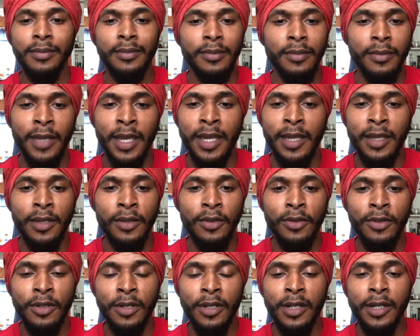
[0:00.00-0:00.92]
making an
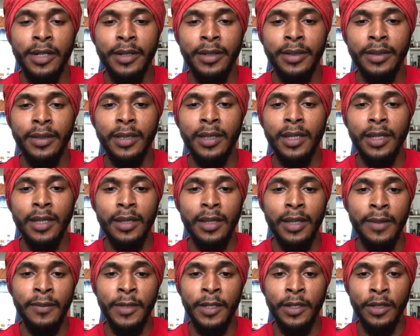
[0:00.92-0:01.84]
order, let
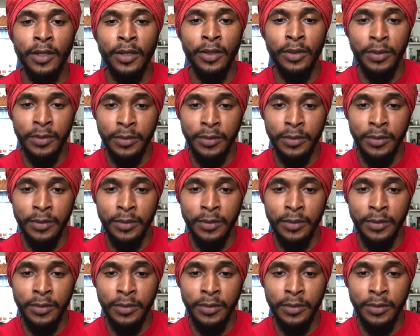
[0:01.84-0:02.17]
me know.